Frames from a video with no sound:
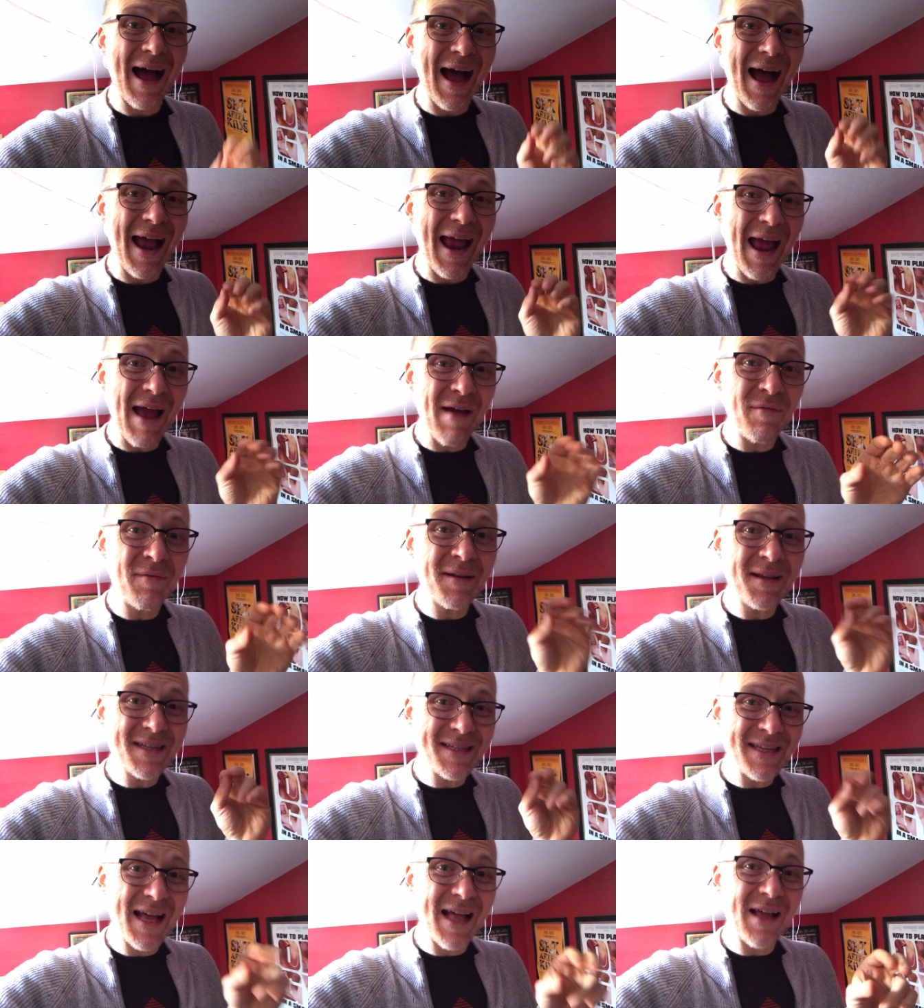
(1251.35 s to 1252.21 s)
I haven't
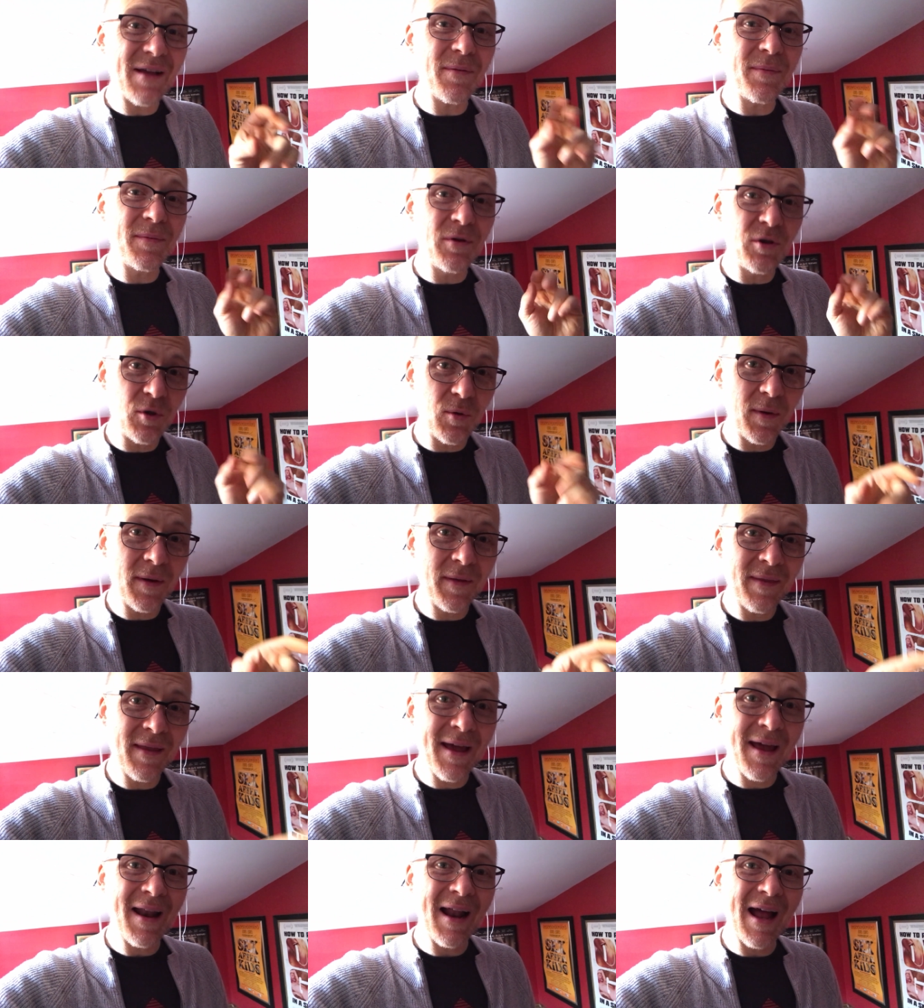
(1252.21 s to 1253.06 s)
exactly been doing
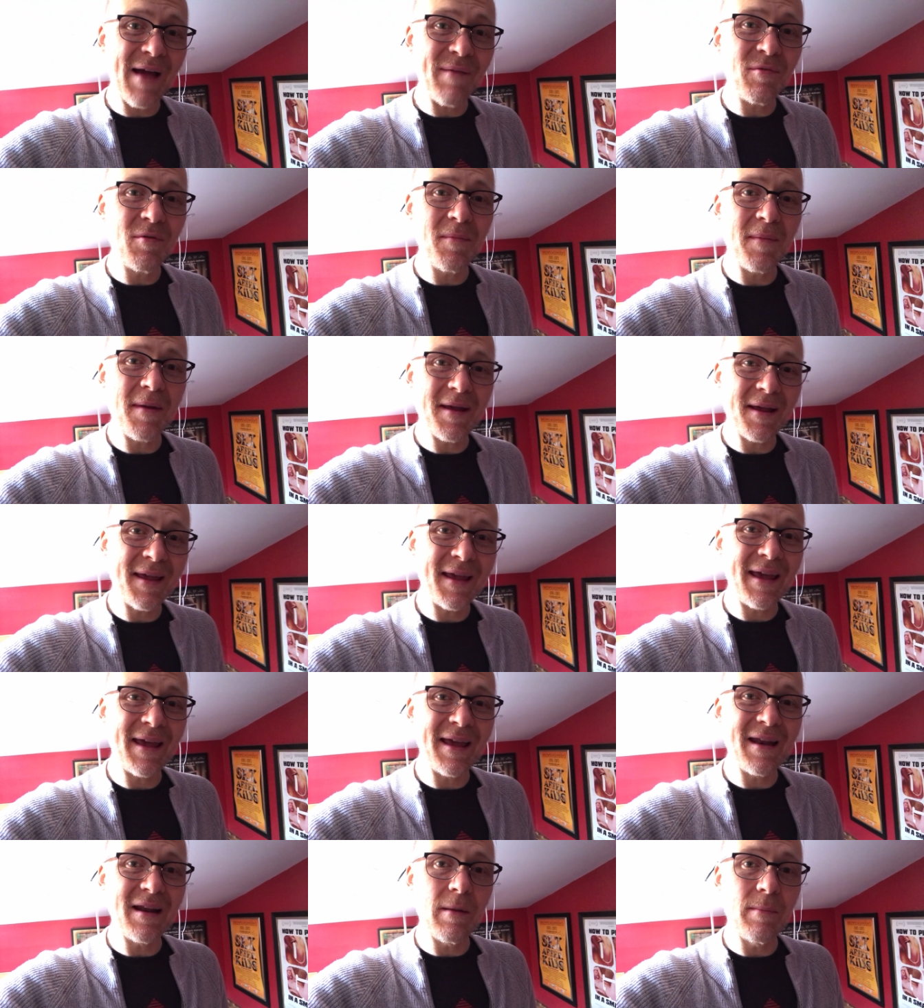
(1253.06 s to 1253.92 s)
that. I've been
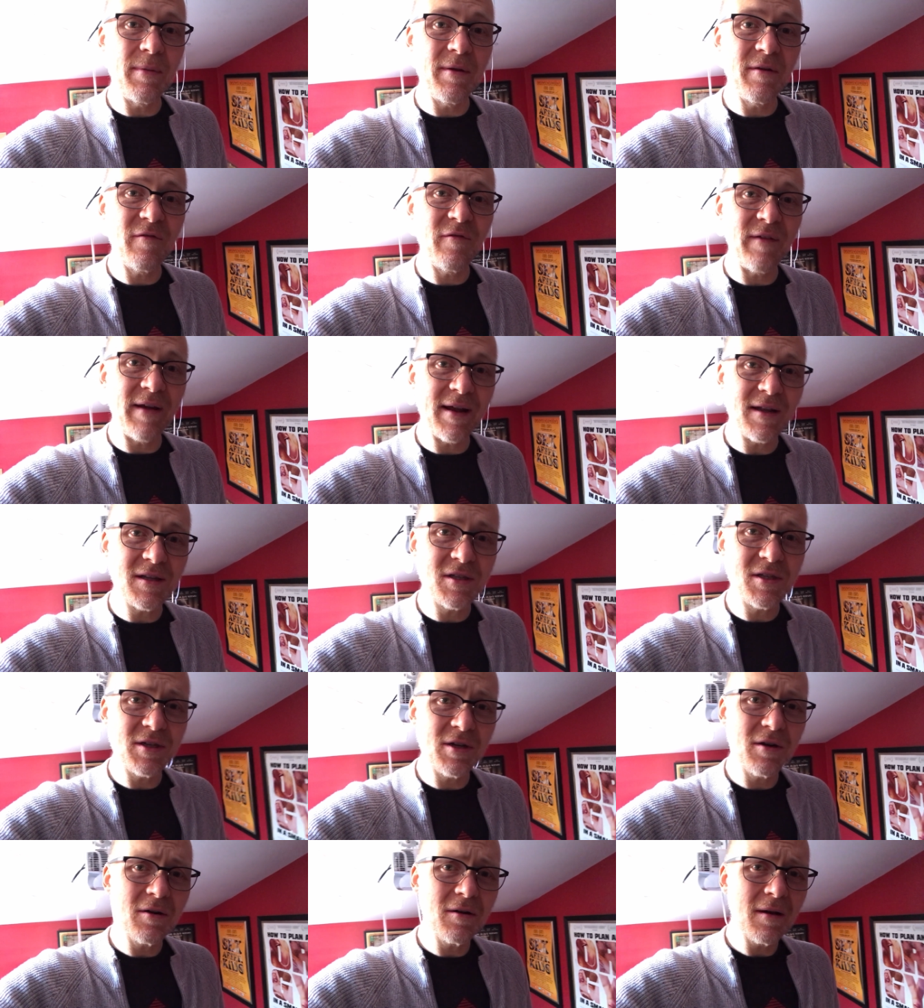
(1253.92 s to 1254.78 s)
making it a bit
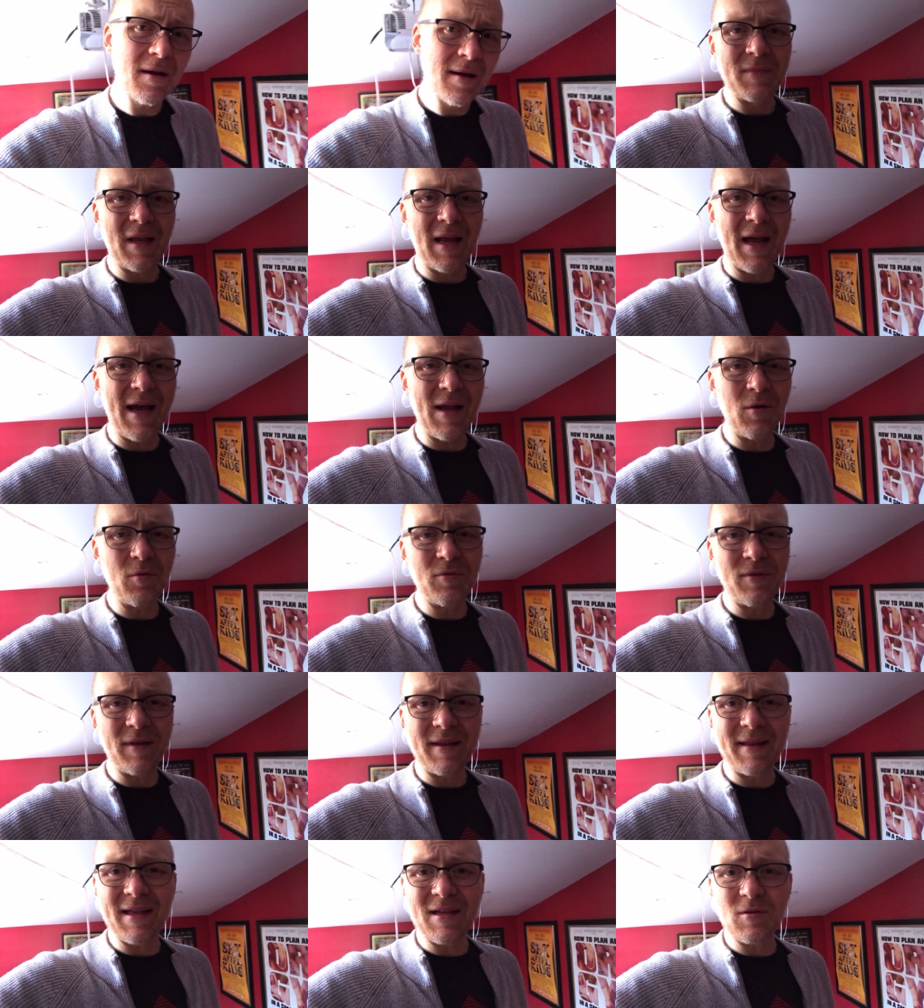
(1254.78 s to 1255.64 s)
fancier. I don't
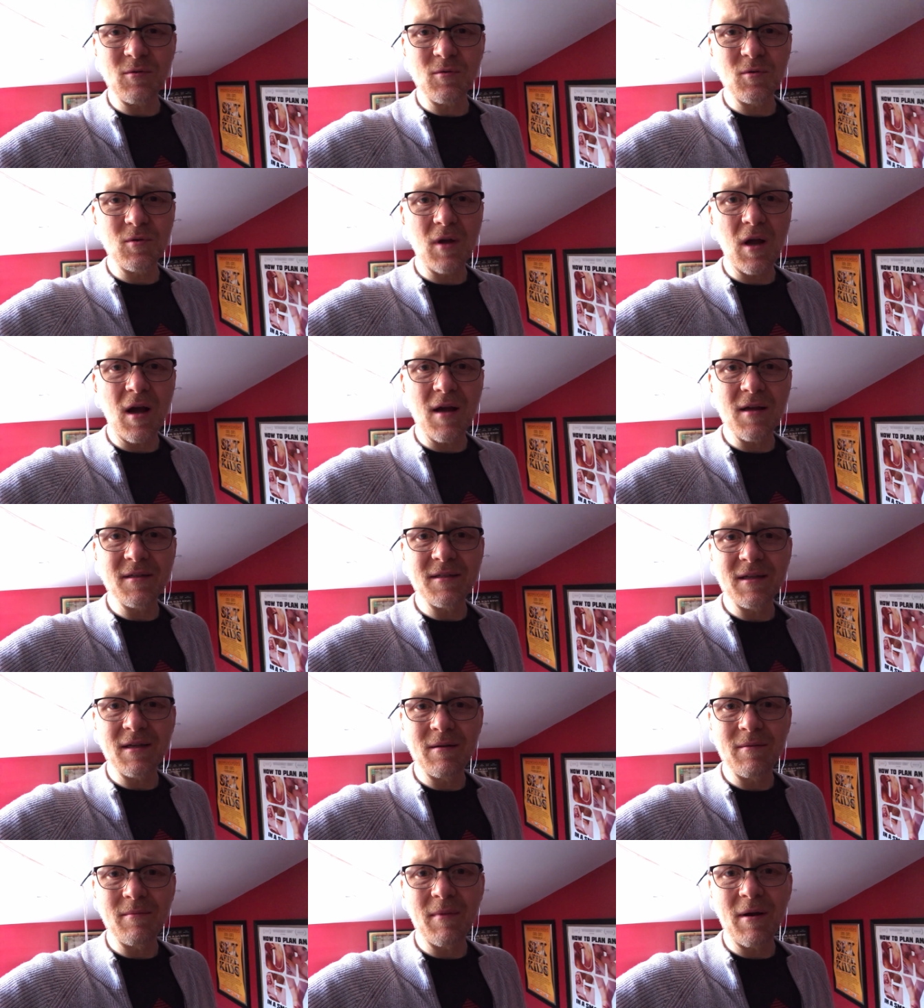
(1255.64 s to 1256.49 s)
think that's what's
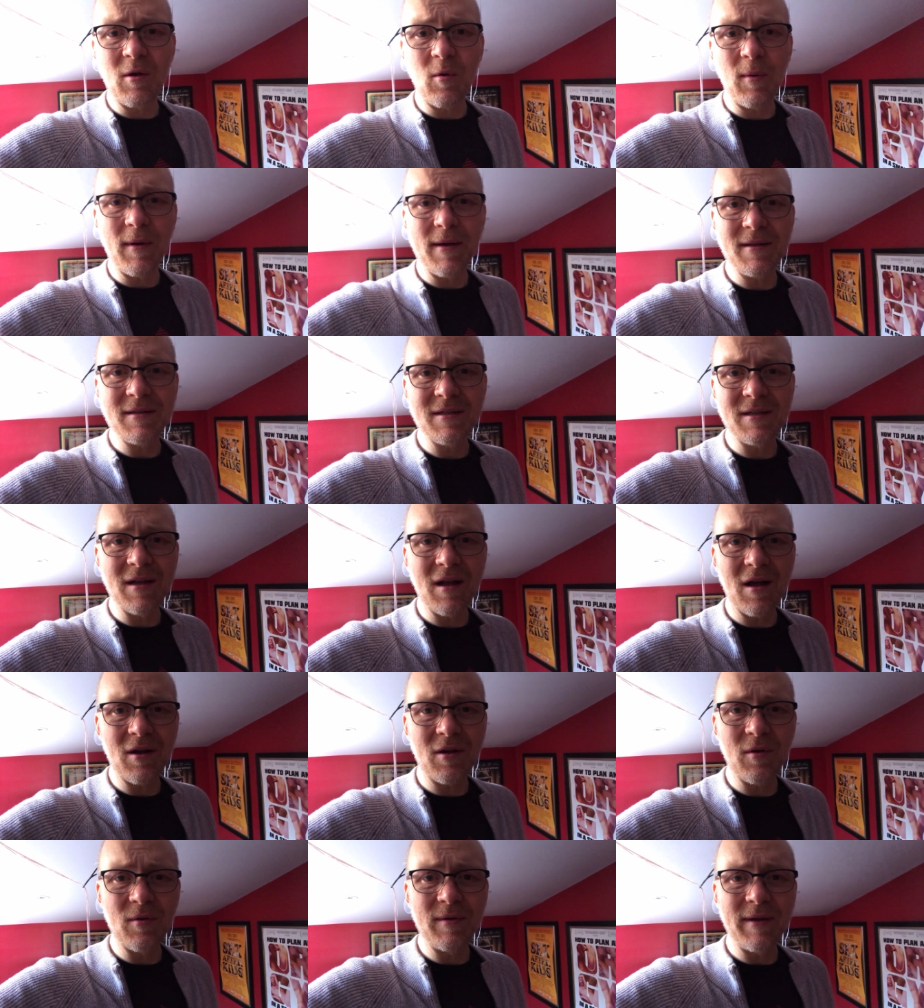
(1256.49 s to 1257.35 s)
causing my weight to
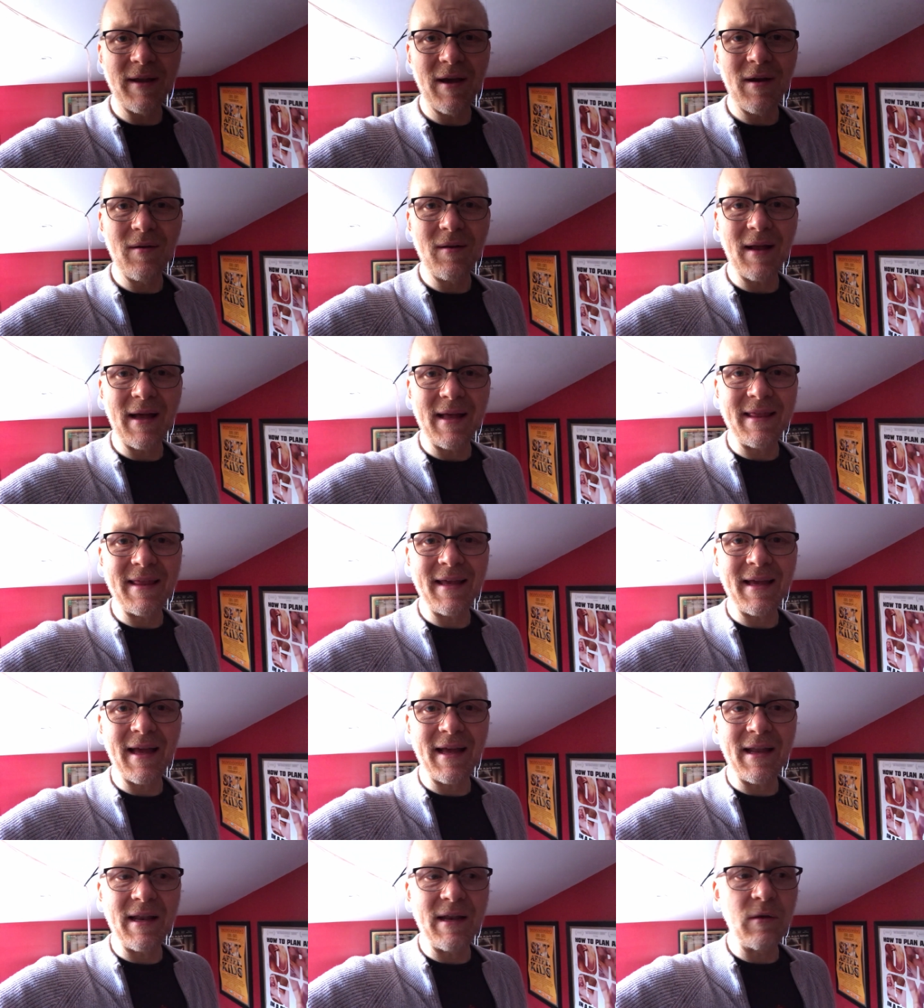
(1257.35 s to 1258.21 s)
not go down. I
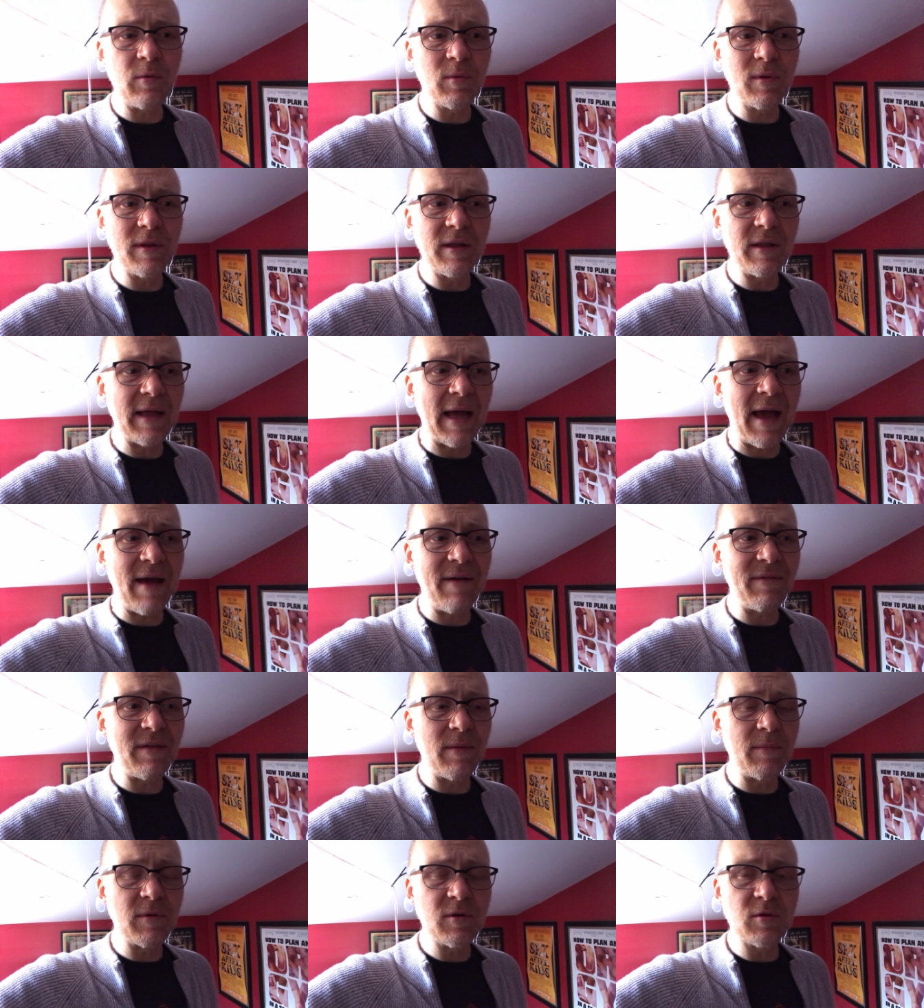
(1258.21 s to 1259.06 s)
think I didn't really
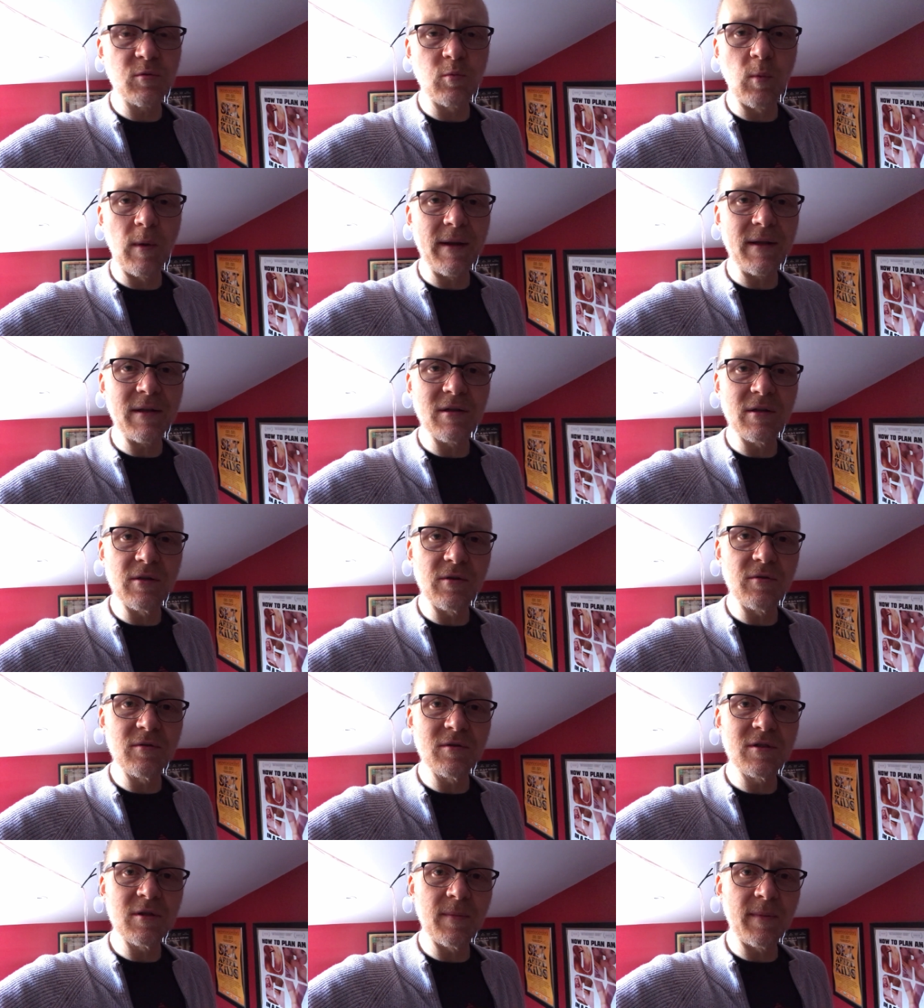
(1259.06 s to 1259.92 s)
have that much weight to
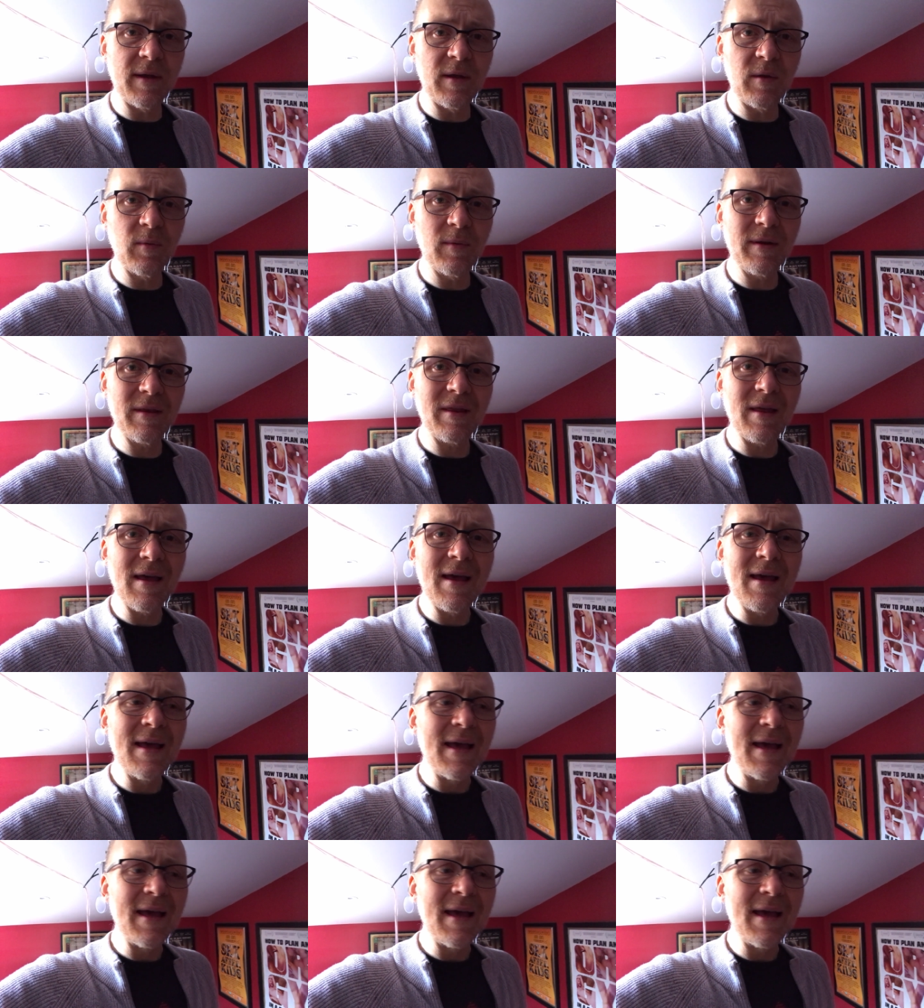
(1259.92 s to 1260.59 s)
lose to begin with.